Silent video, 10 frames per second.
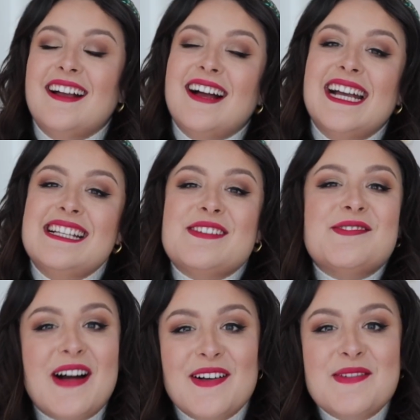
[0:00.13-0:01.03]
guys,
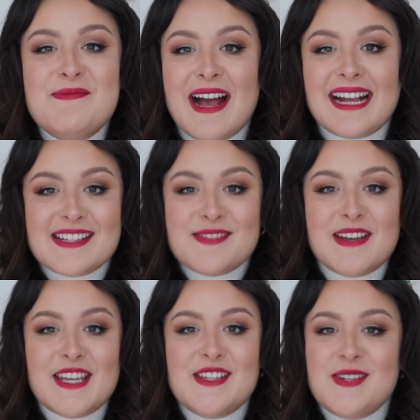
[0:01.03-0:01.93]
welcome back to
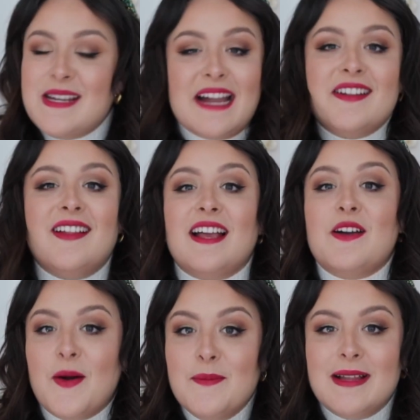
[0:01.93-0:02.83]
my YouTube channel. I
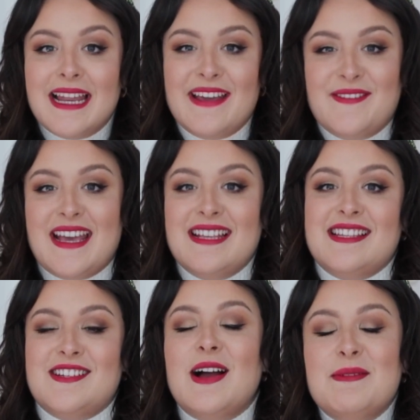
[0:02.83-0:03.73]
can't believe it's
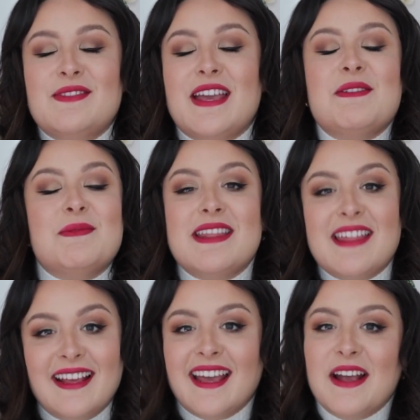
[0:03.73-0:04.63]
the time of year when we're
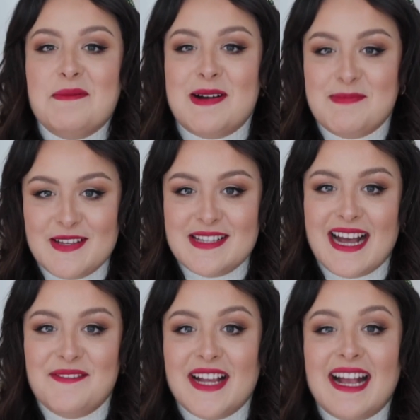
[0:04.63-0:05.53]
thinking about beauty
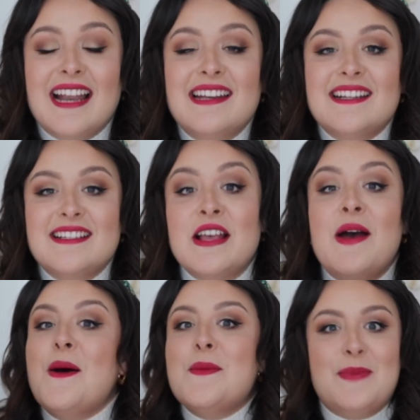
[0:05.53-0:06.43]
advent calendars,
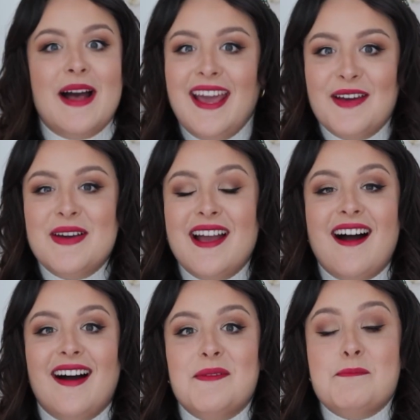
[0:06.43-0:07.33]
but here we
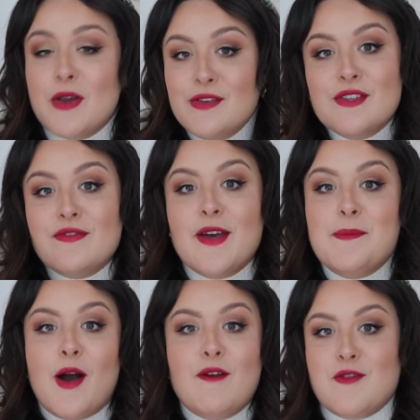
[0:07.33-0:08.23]
are. Most of
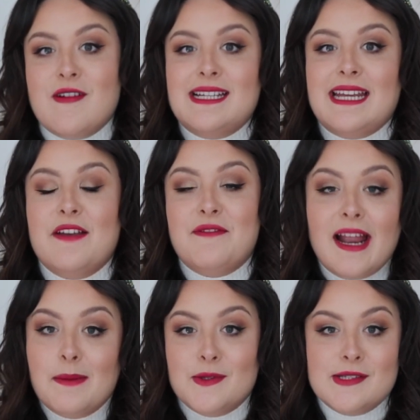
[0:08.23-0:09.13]
them are already
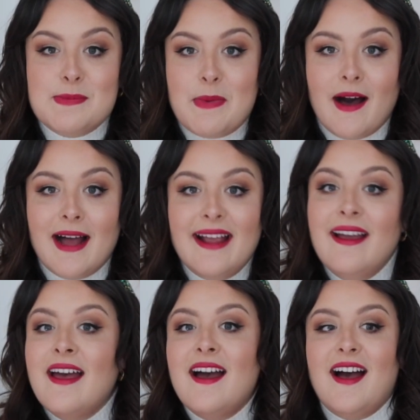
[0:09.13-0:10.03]
available to buy,
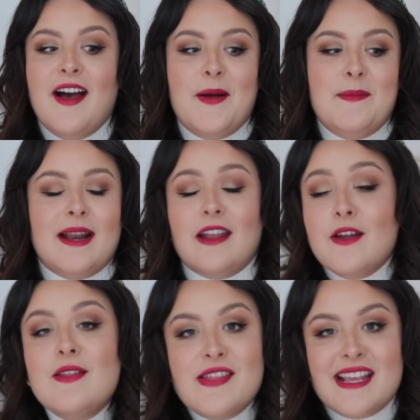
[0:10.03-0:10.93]
and I
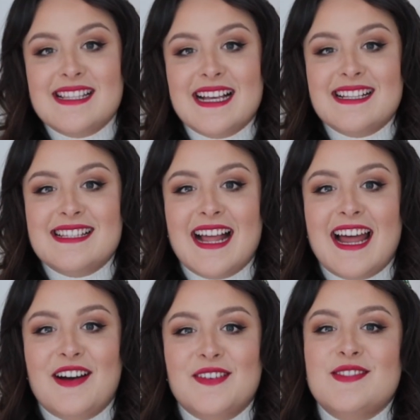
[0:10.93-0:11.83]
know that these things sell out.